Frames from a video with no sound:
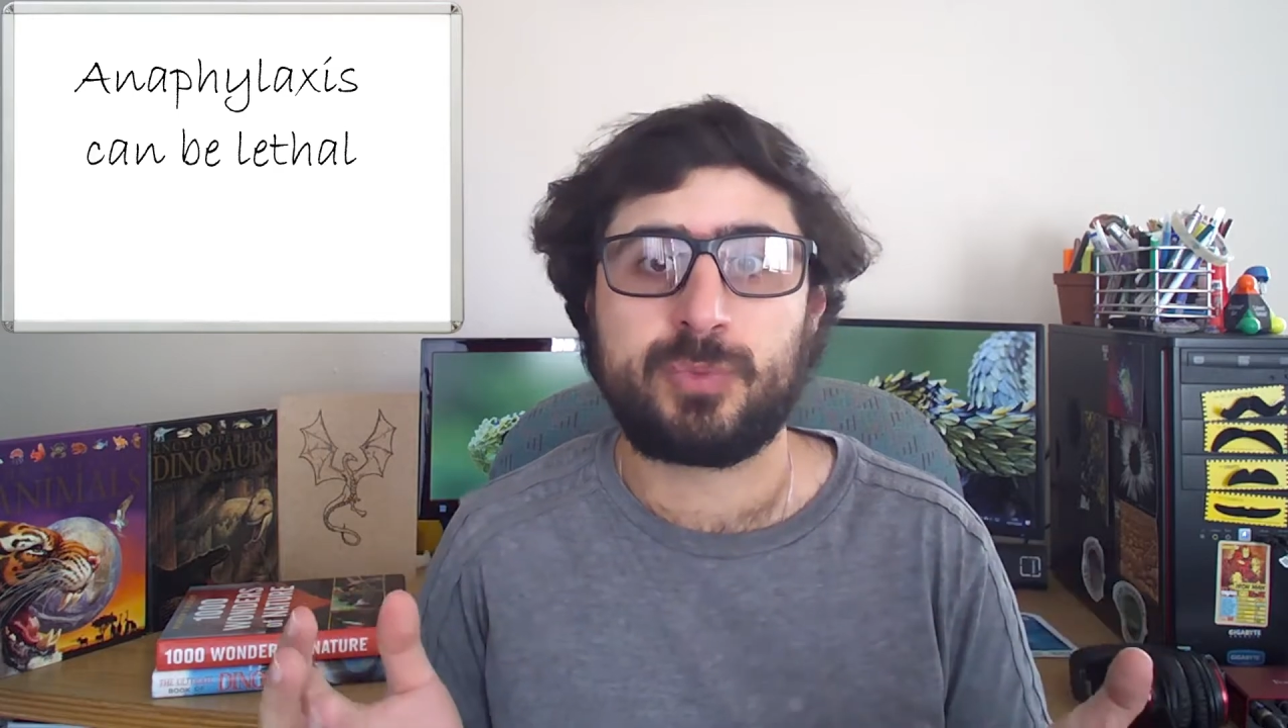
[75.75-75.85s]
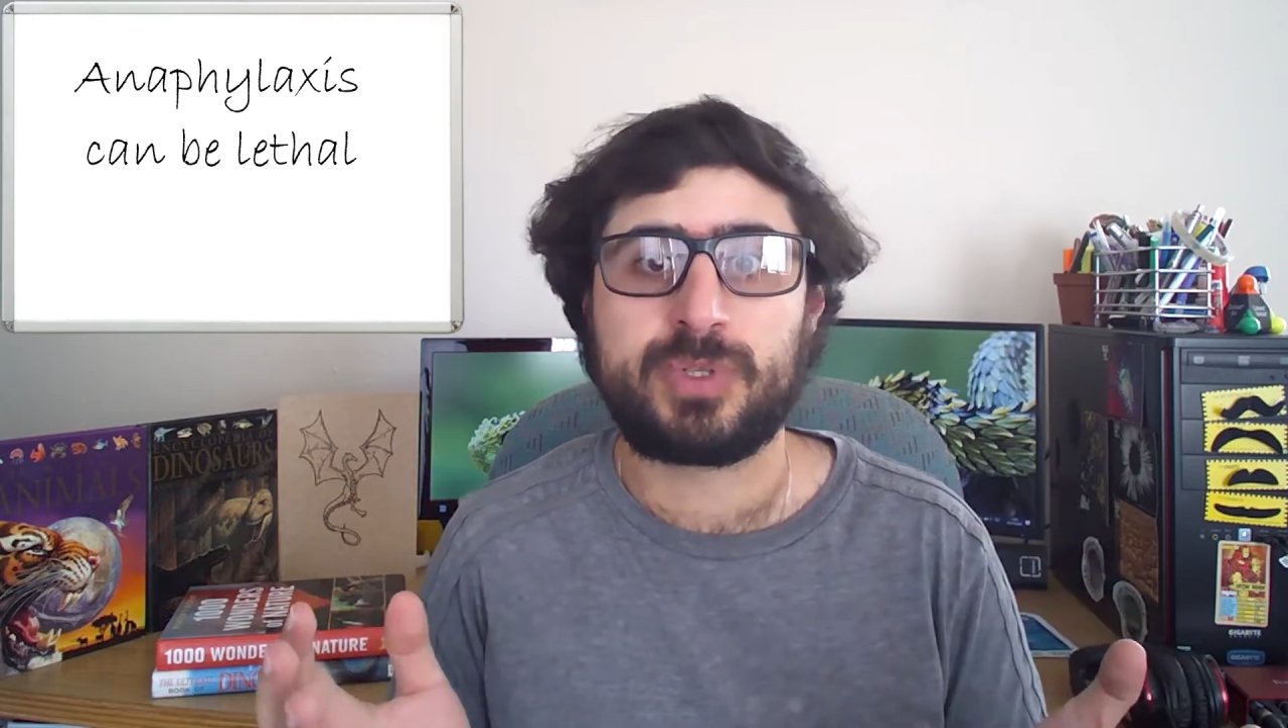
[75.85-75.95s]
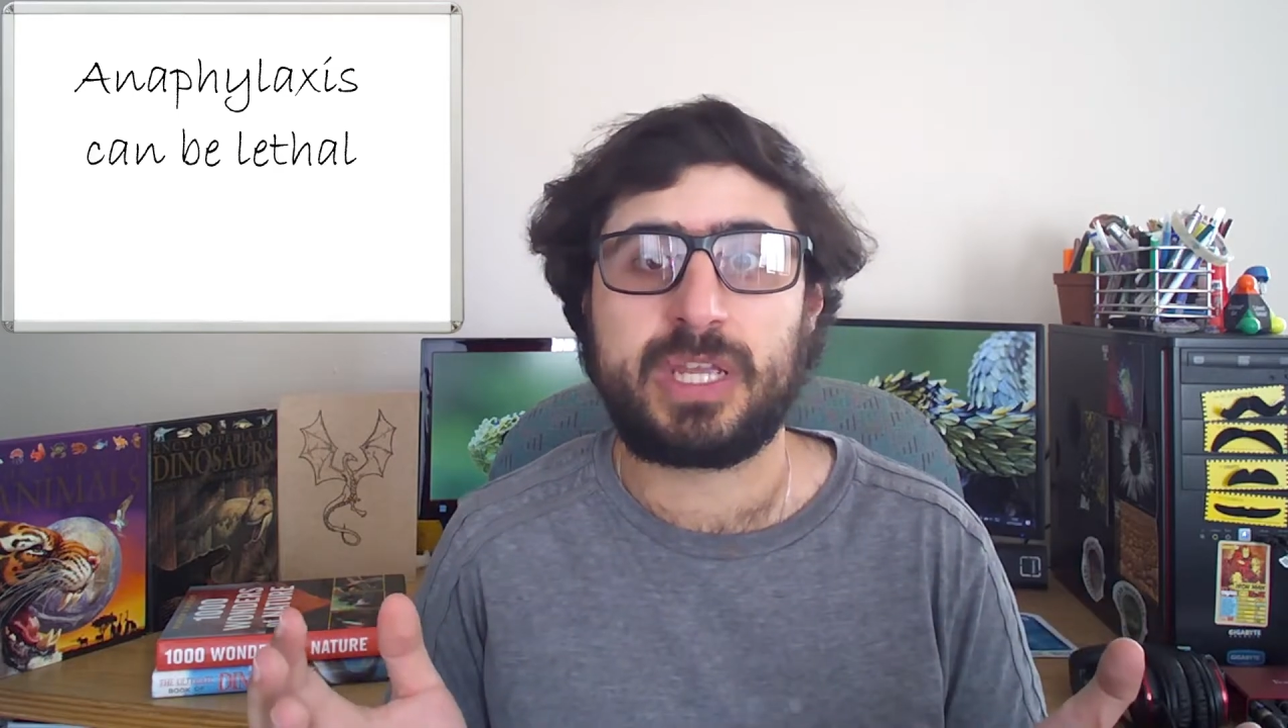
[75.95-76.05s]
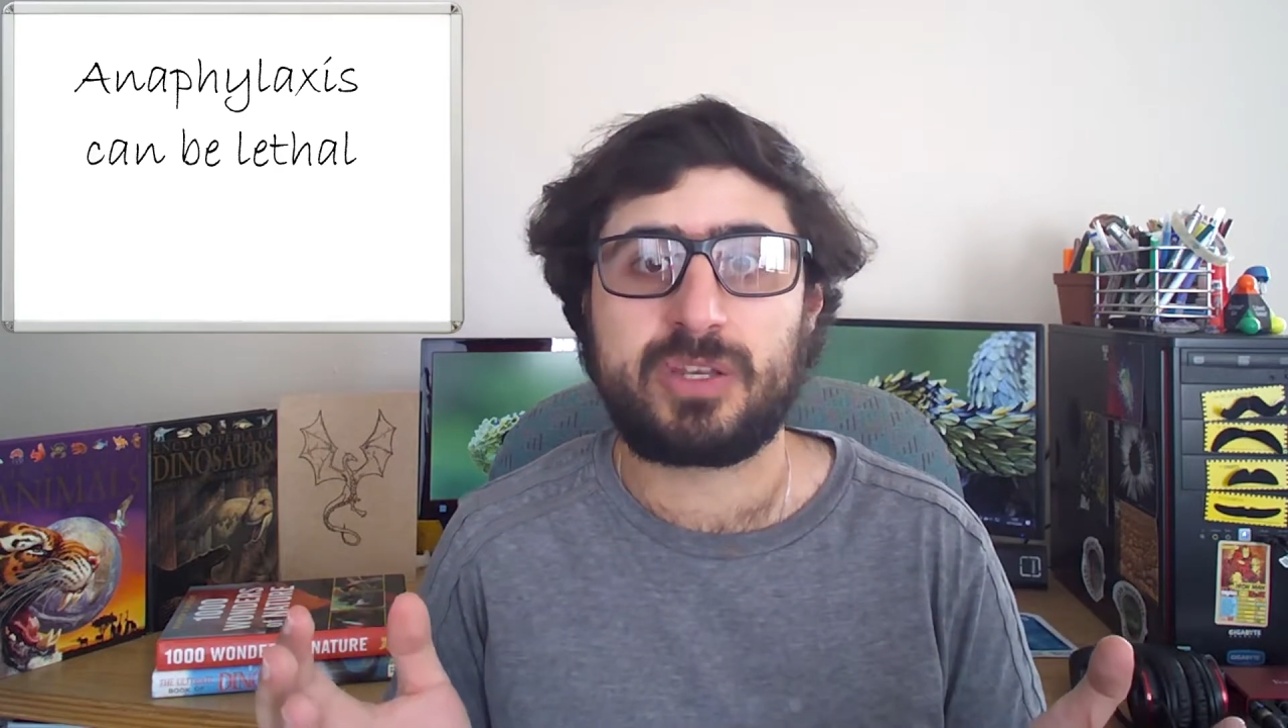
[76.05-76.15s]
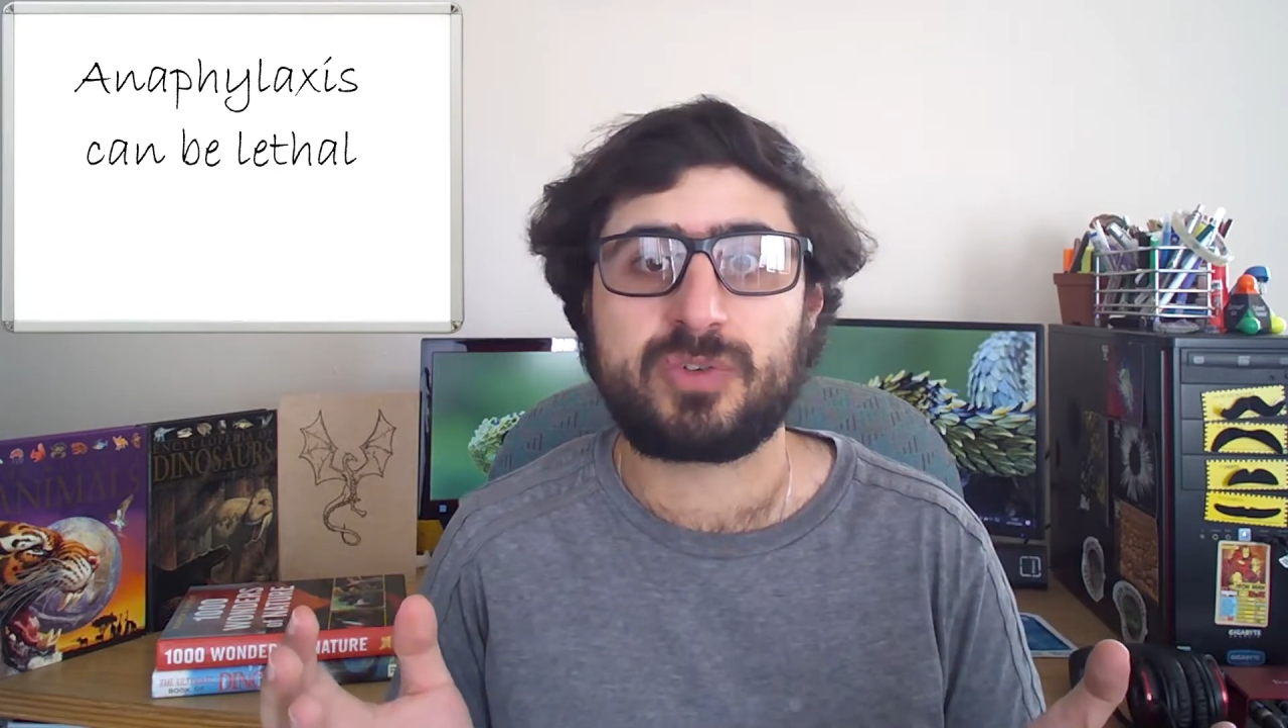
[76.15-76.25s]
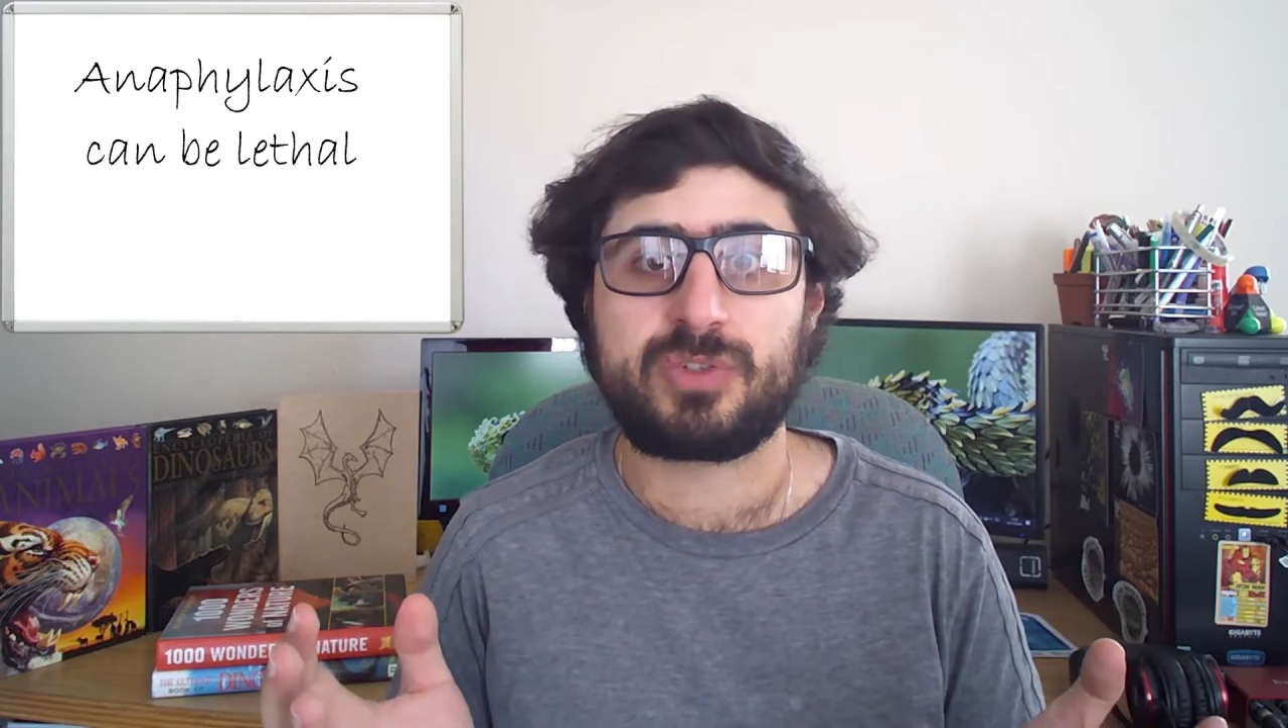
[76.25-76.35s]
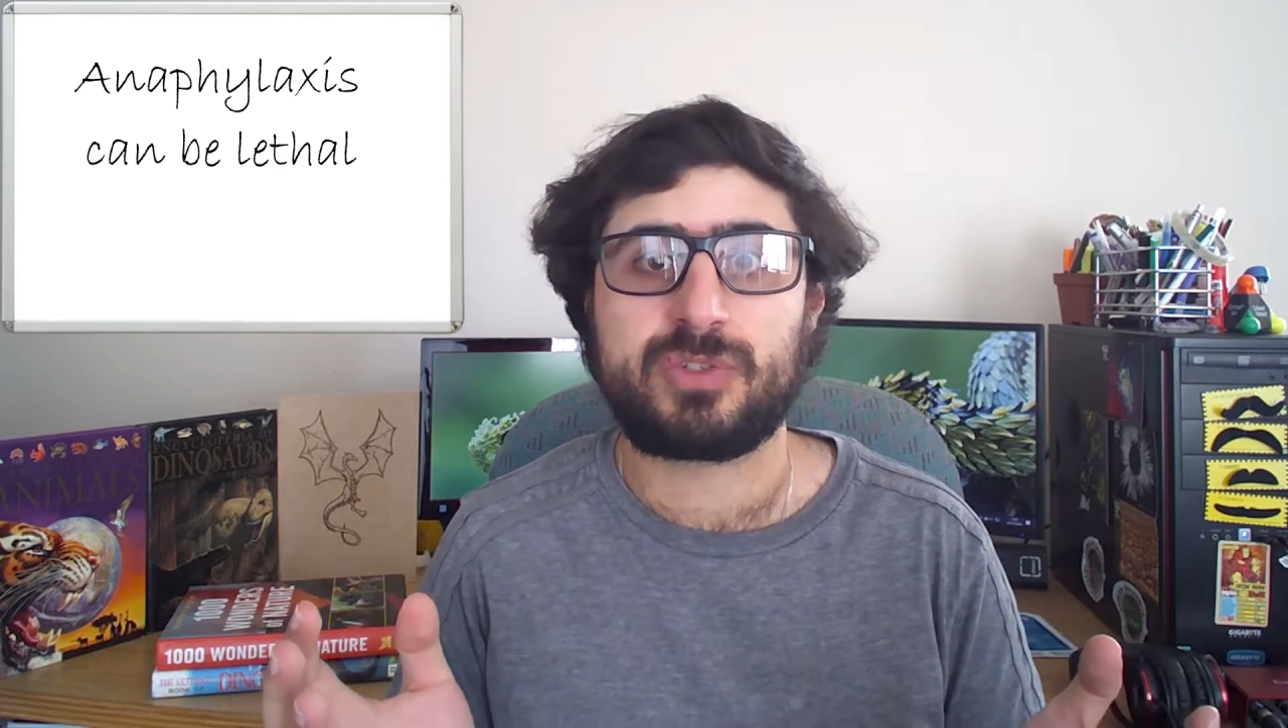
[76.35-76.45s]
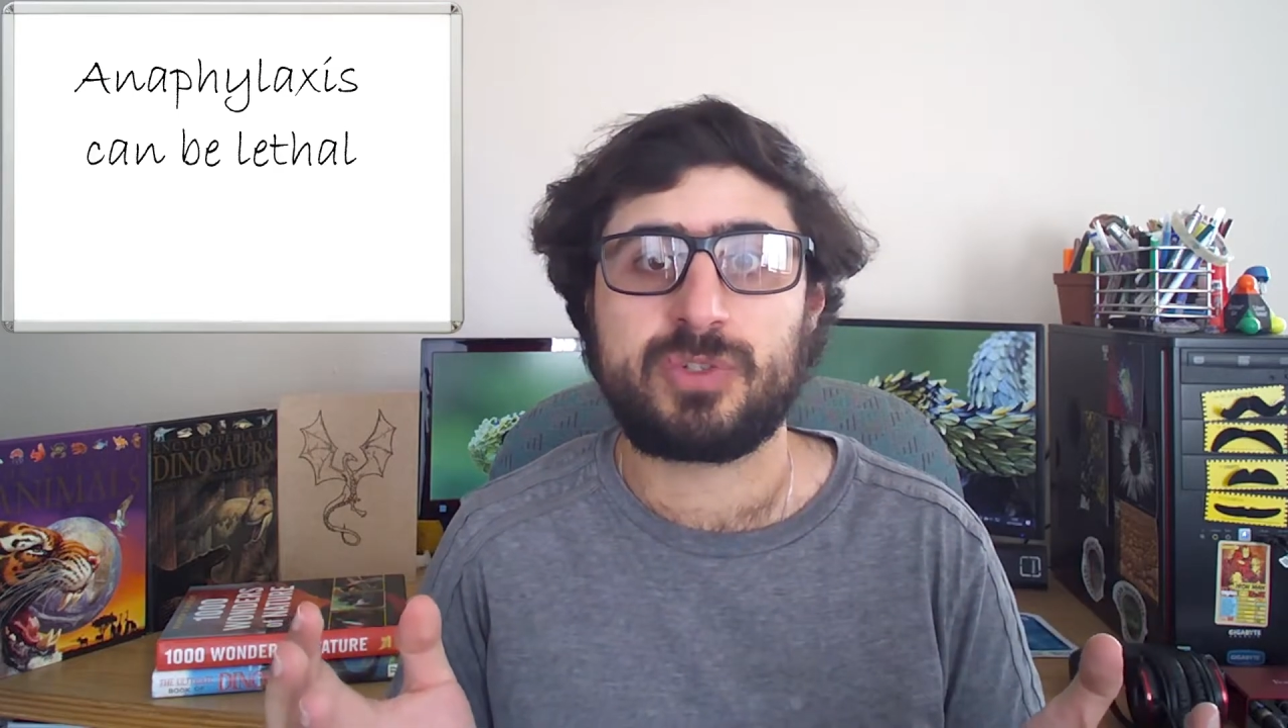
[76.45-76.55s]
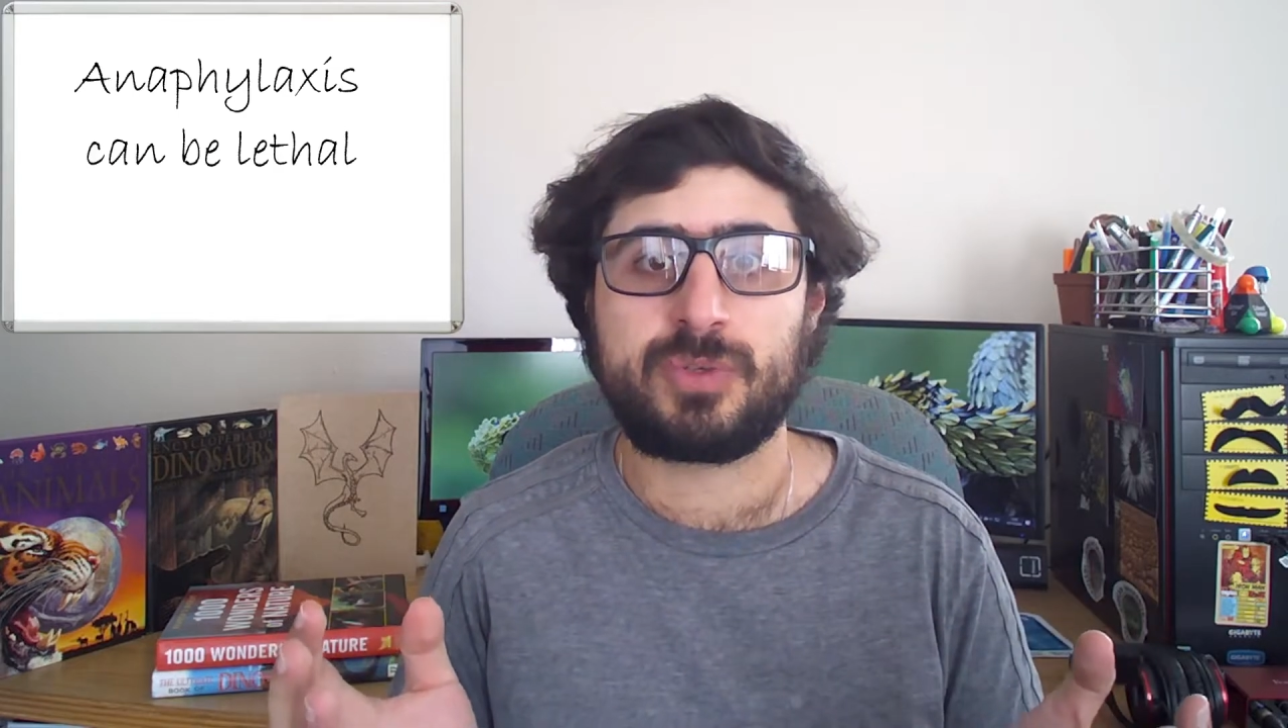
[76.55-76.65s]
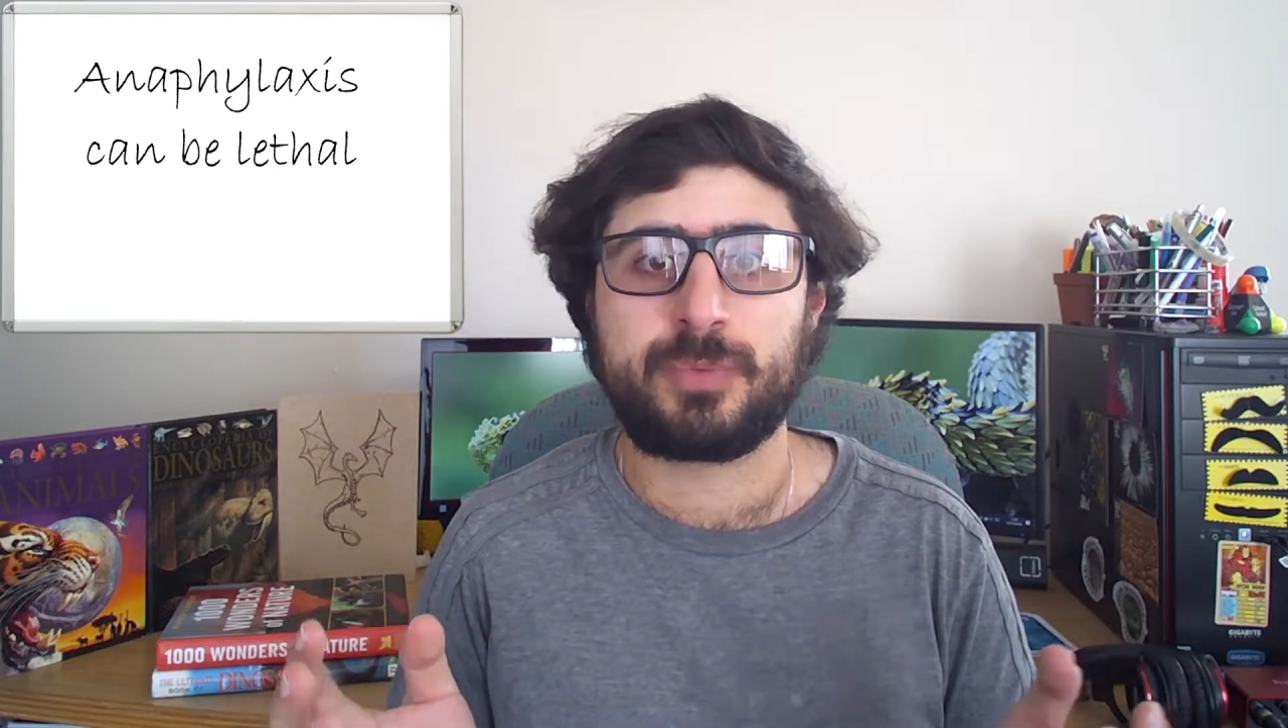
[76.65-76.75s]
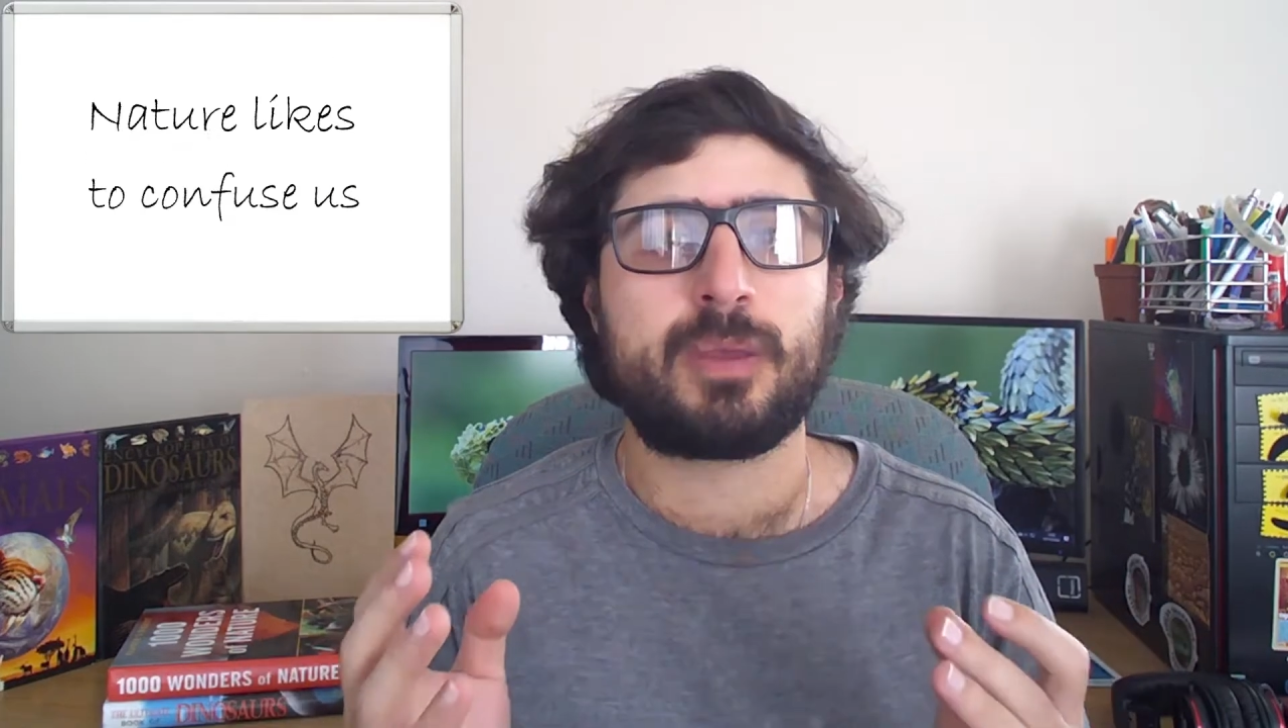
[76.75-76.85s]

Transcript: dangerous to you.